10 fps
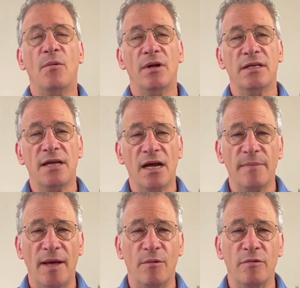I talk
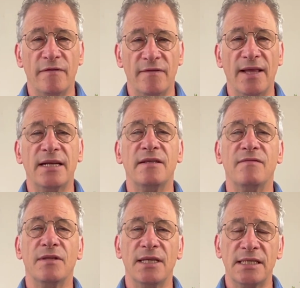about reflective
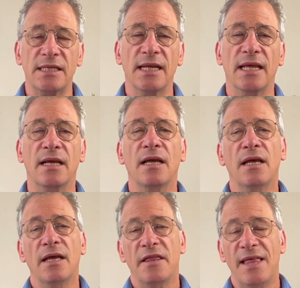listening,
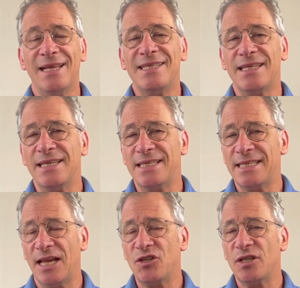that's
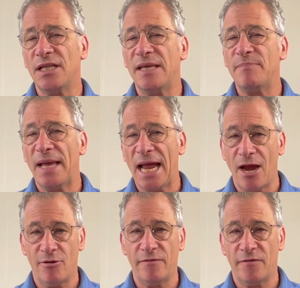essentially
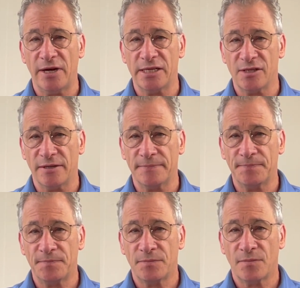paraphrasing
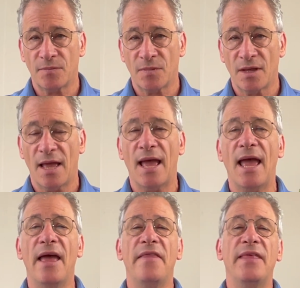
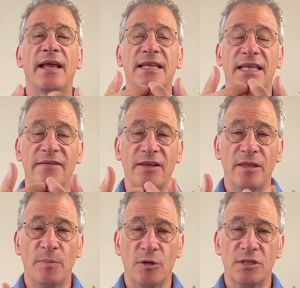and then giving the
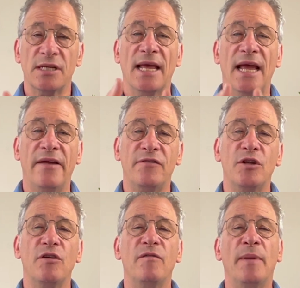person, after
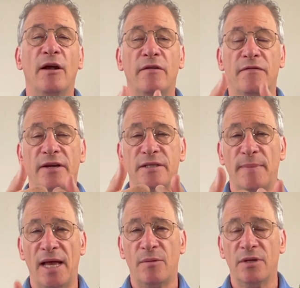you've paraphrased
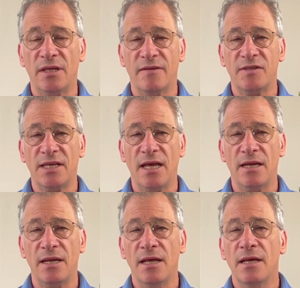back what they've
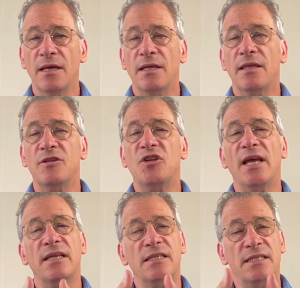said, the
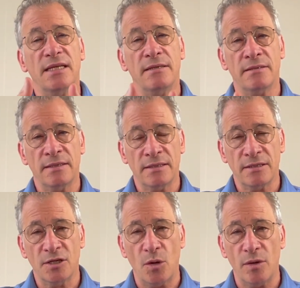chance to
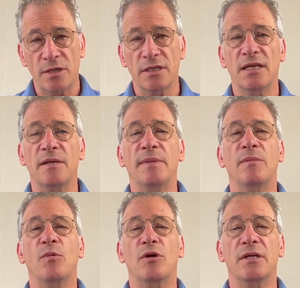go in a little bit
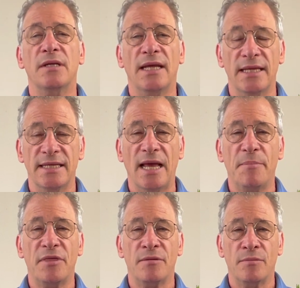more in
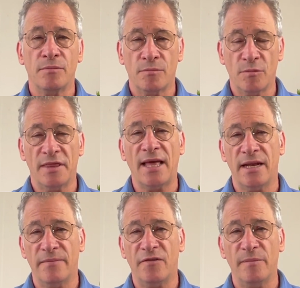depth with that
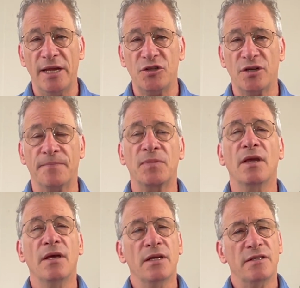information,
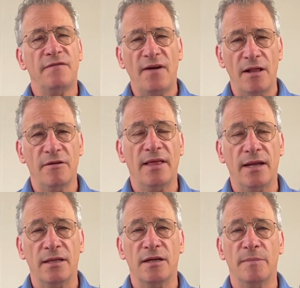to follow that
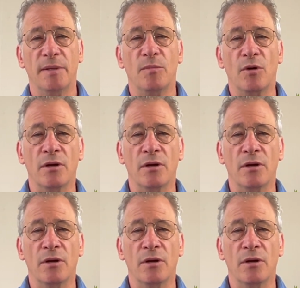a little bit more.